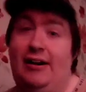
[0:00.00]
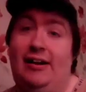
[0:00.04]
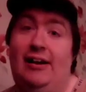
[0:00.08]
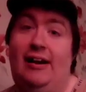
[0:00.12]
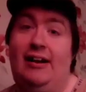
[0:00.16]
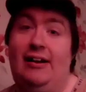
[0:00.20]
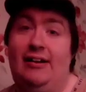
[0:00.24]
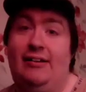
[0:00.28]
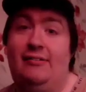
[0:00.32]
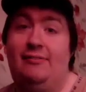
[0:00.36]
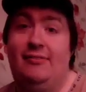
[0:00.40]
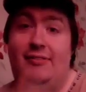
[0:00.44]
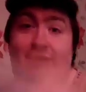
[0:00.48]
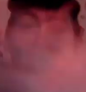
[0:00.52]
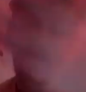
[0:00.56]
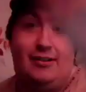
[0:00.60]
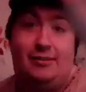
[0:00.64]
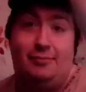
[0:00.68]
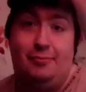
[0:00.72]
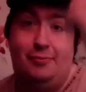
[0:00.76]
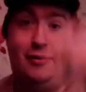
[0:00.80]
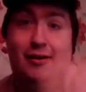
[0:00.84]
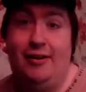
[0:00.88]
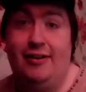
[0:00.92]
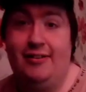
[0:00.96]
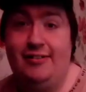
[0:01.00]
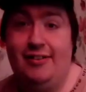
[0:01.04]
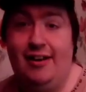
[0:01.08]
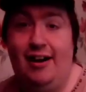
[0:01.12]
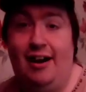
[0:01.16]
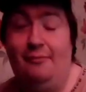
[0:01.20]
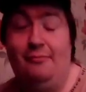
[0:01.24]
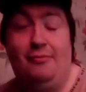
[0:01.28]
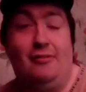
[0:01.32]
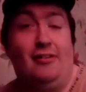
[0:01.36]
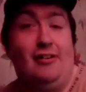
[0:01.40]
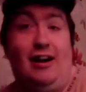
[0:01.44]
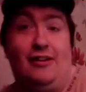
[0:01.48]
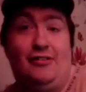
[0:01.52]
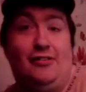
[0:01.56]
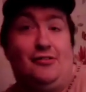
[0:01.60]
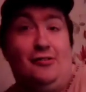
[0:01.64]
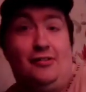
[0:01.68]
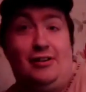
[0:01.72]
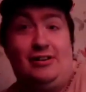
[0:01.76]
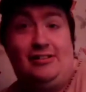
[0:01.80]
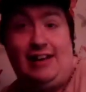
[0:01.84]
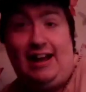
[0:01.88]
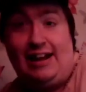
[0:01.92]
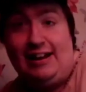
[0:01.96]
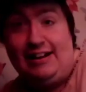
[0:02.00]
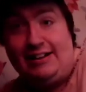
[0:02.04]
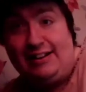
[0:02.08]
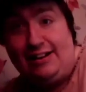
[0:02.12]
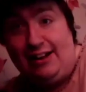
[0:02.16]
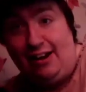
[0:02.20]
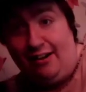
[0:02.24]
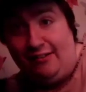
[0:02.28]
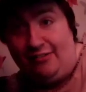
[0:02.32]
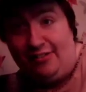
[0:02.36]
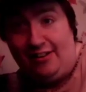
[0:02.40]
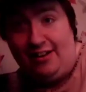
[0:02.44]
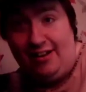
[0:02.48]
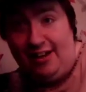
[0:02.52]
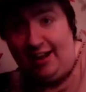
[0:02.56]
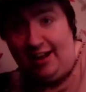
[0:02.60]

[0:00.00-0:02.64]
again, that's right. I'm gonna have to cut this edge out.